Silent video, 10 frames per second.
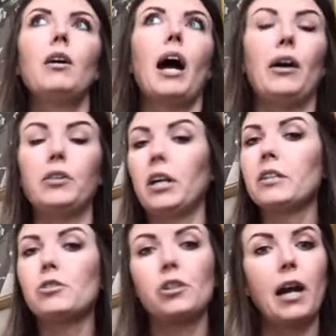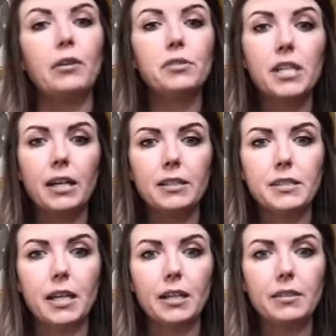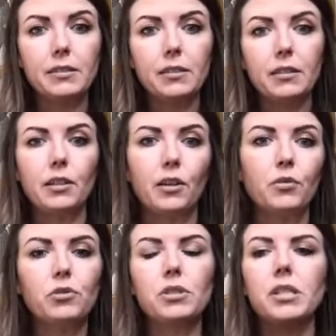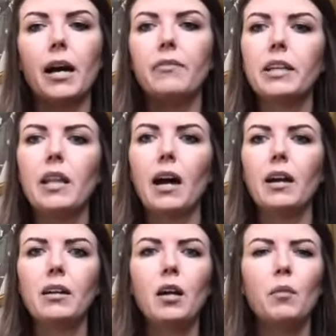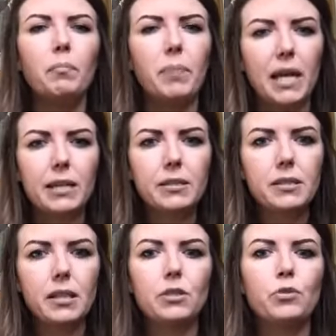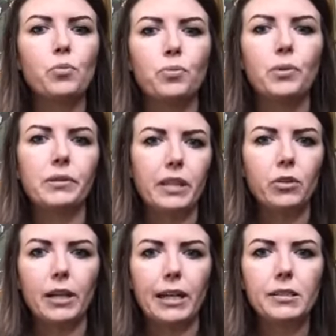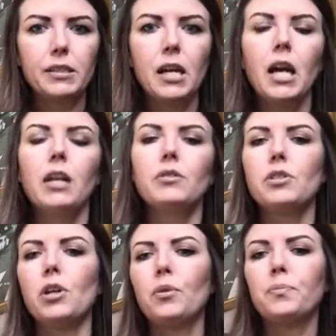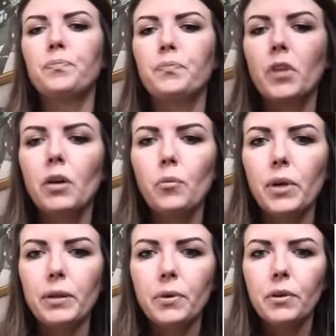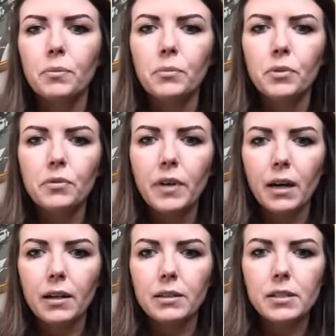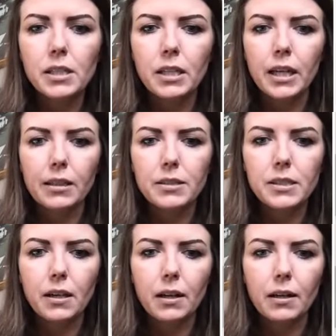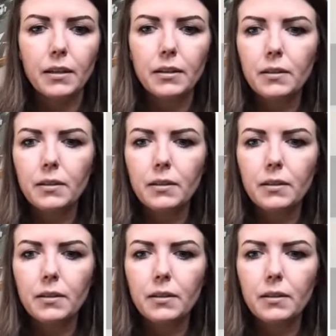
How long is your house going to sit? Just having that base is really great. So we will move on to the next slide